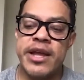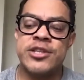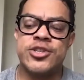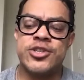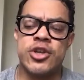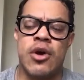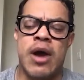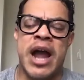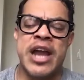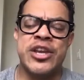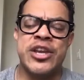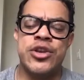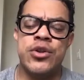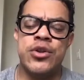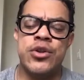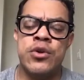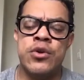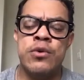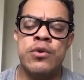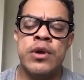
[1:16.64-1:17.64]
And so I
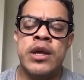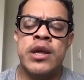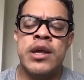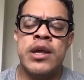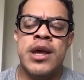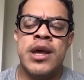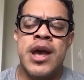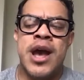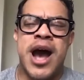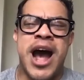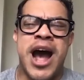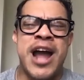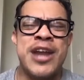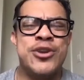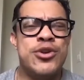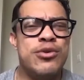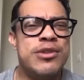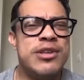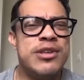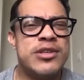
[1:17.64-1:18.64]
knew, I
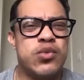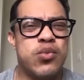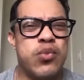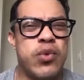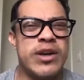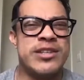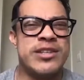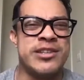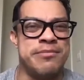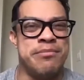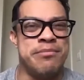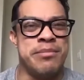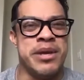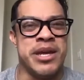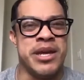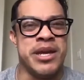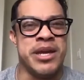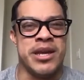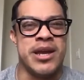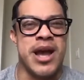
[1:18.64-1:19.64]
knew this wasn't
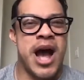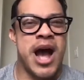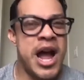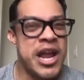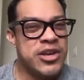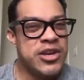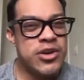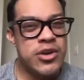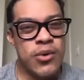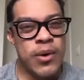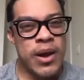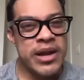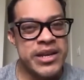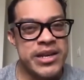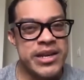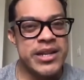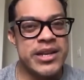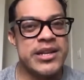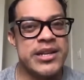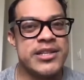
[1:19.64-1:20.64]
me. I knew I
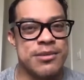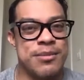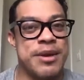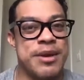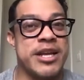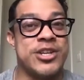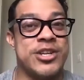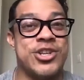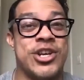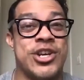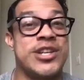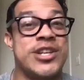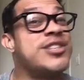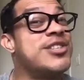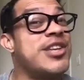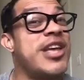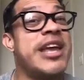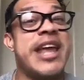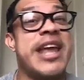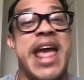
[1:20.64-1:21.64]
needed to make a
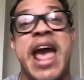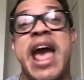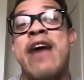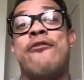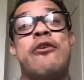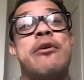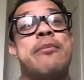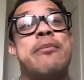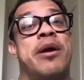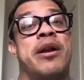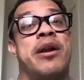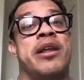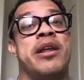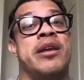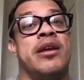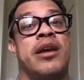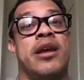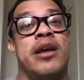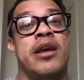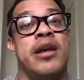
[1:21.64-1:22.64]
change. Like
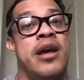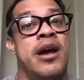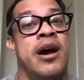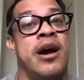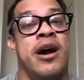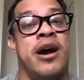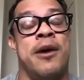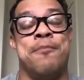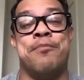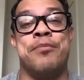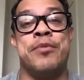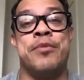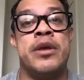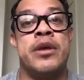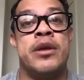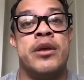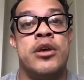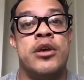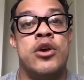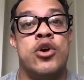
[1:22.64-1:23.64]
everybody, um,
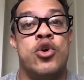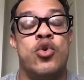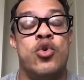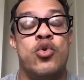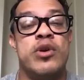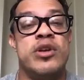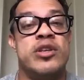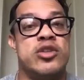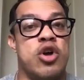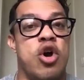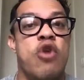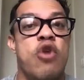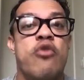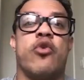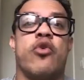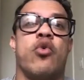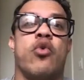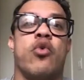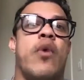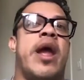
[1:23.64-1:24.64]
who is
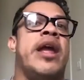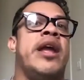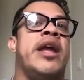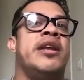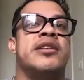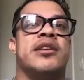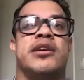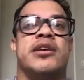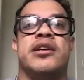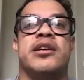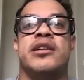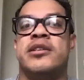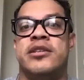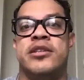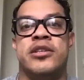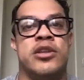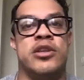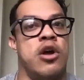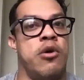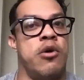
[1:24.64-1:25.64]
overweight,
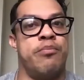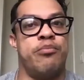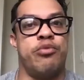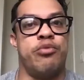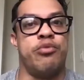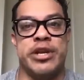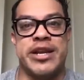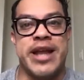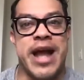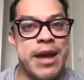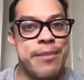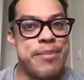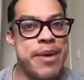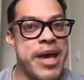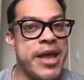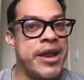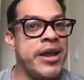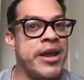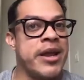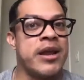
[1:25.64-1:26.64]
you know,
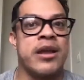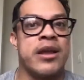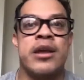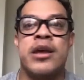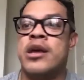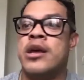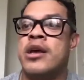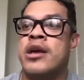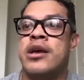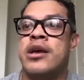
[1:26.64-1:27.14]
pre-diabetic,